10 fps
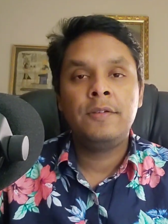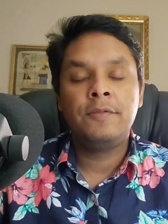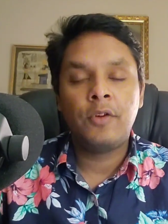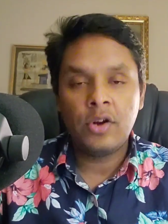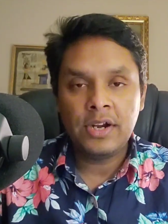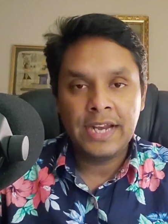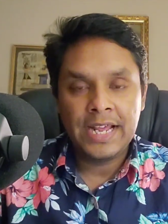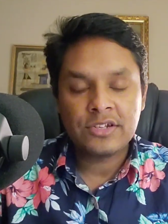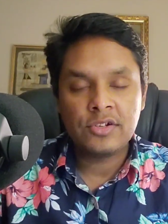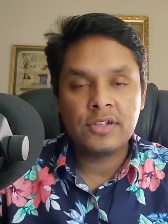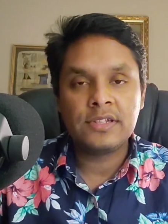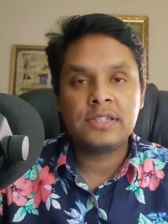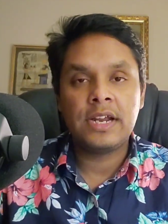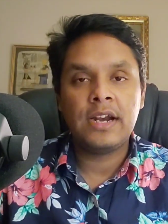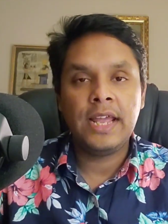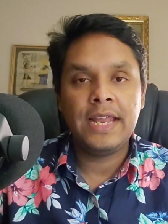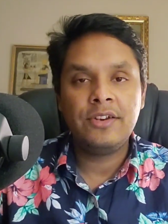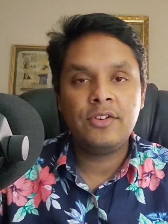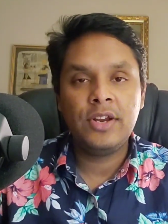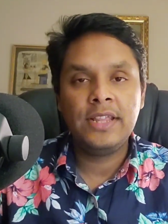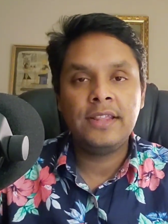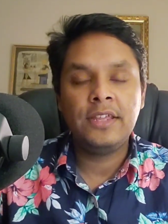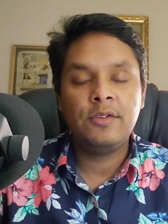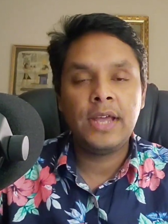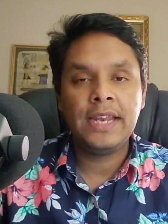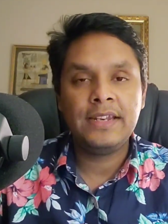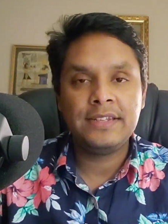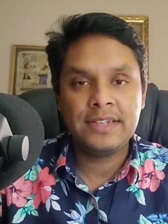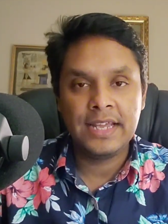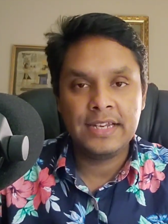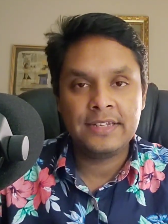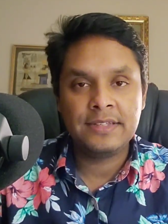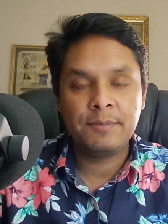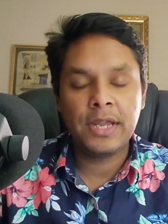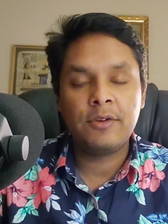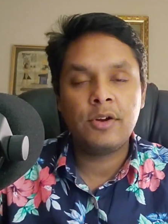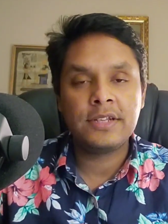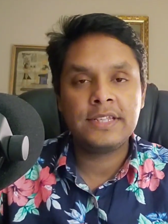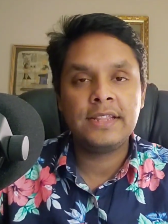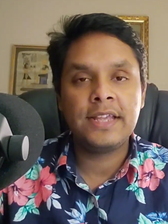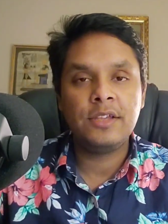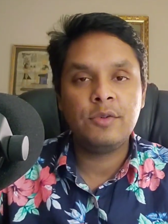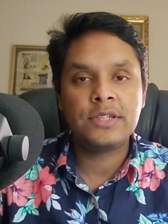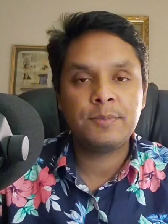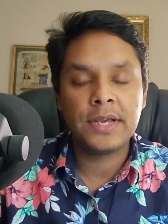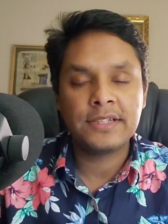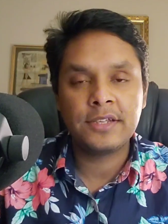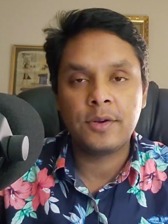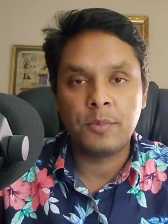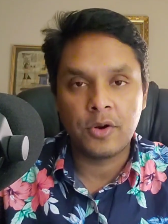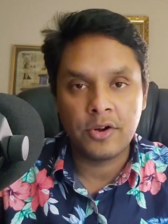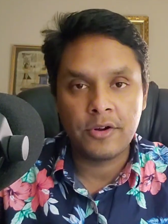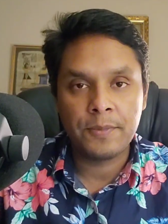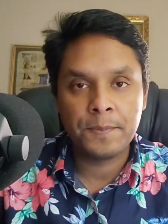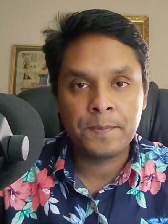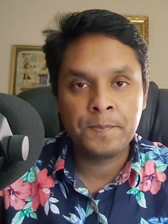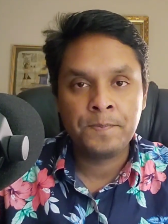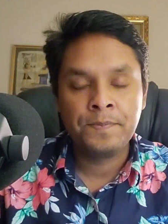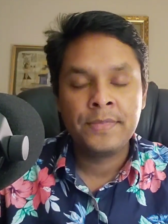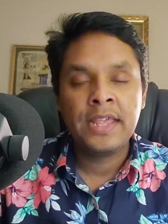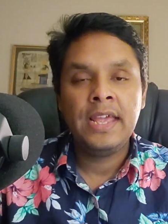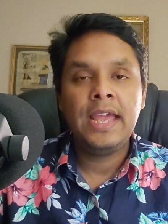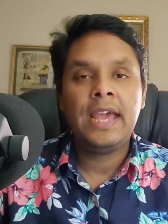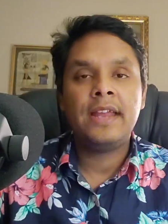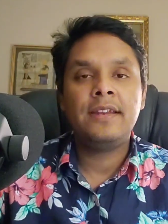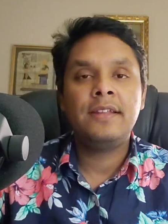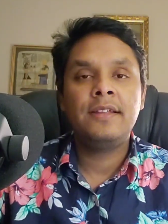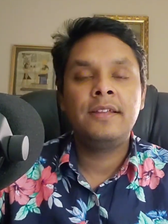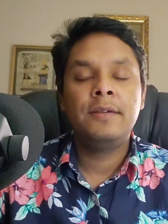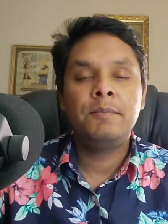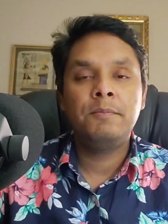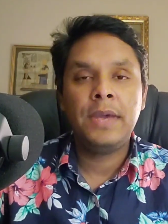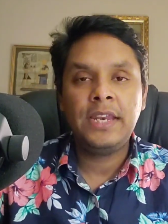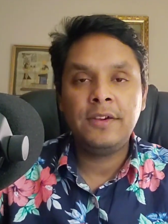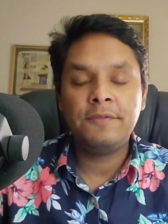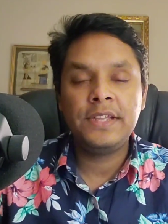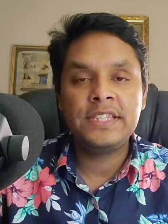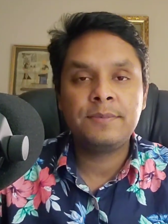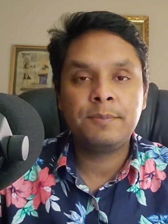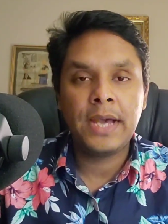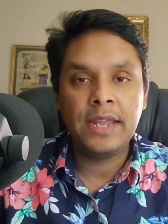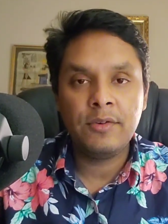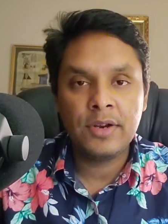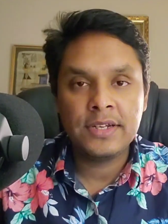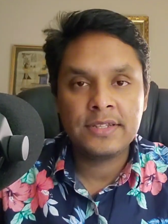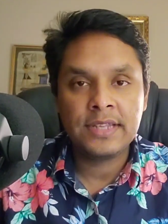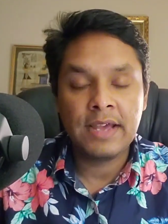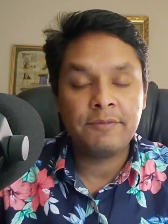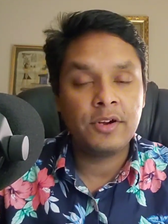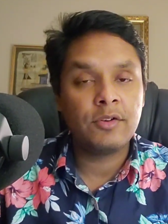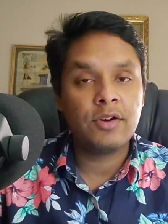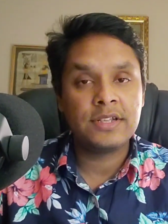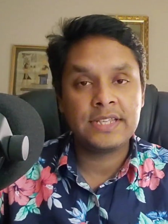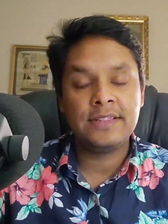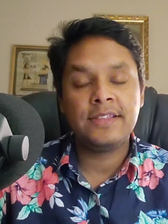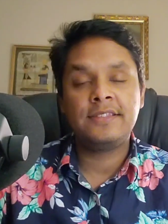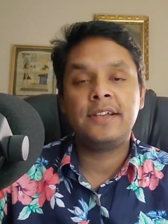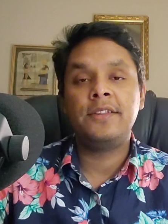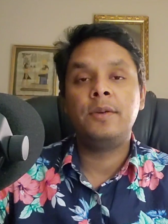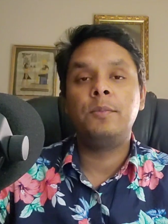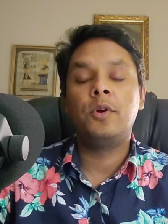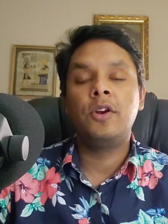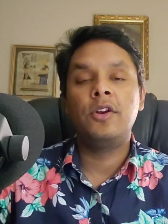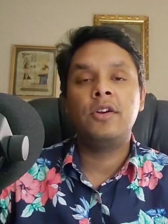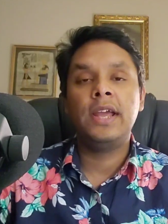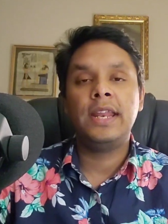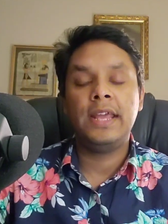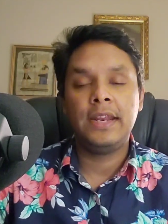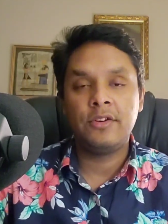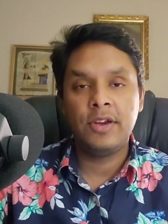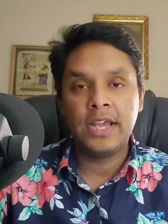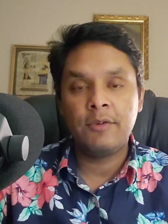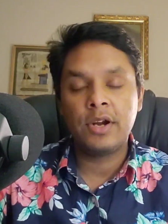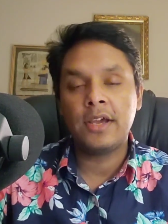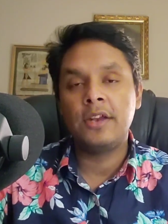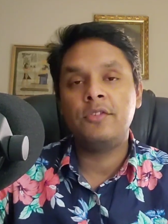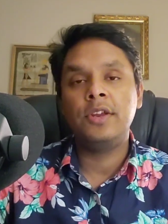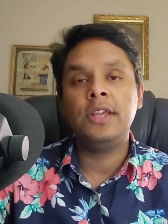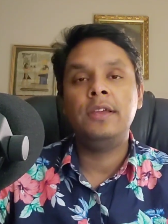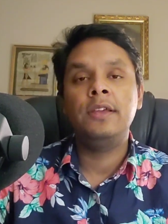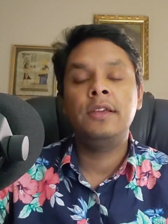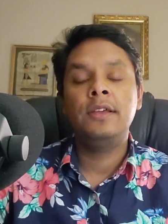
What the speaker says: foreign nationals are entering the United States by crossing the US-Mexico border. And many of these migrants, after crossing the southern border and entering our country,